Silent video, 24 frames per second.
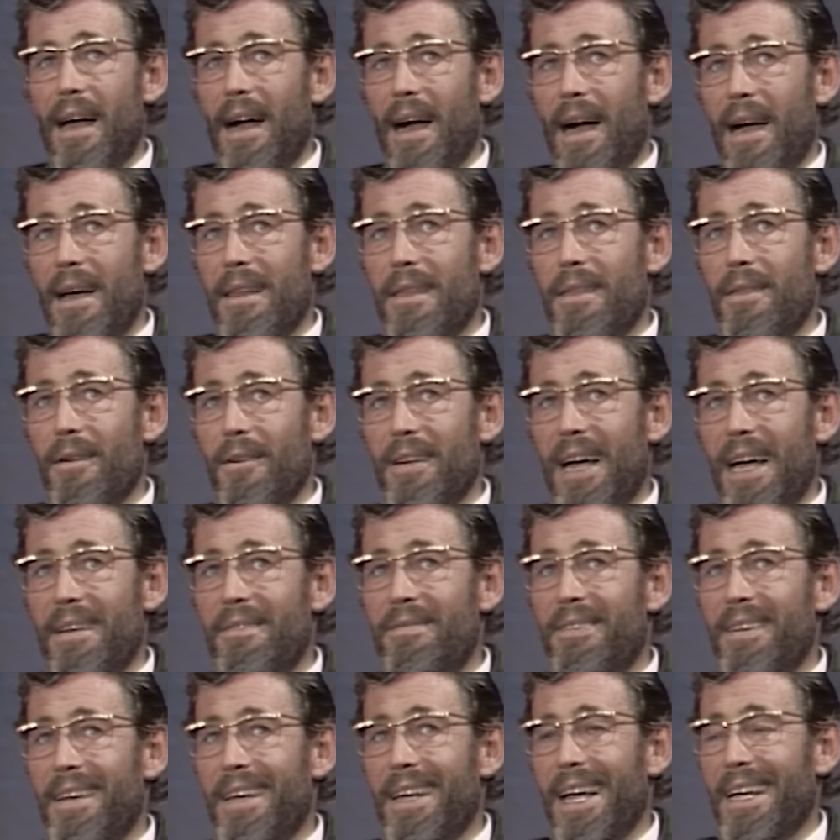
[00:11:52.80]
I thought I'd
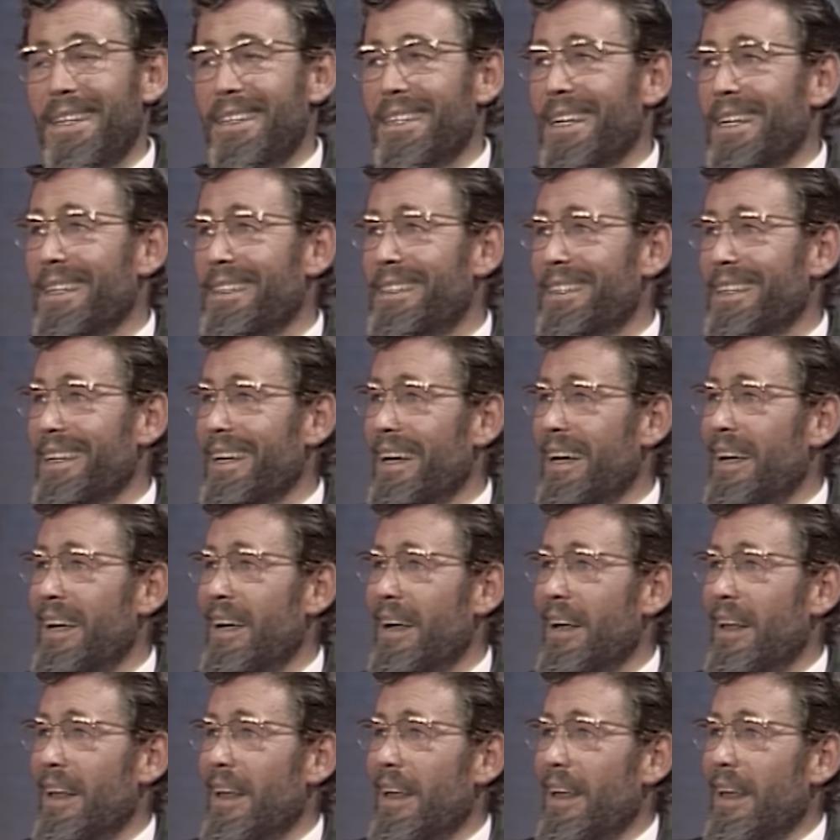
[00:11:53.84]
forget it.
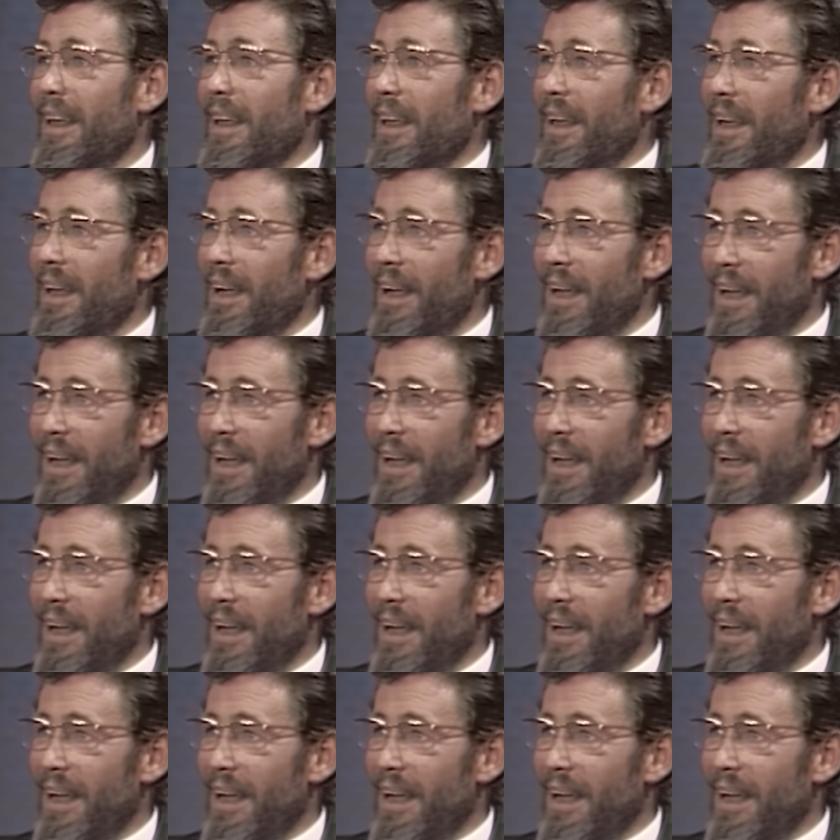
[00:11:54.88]
Oh.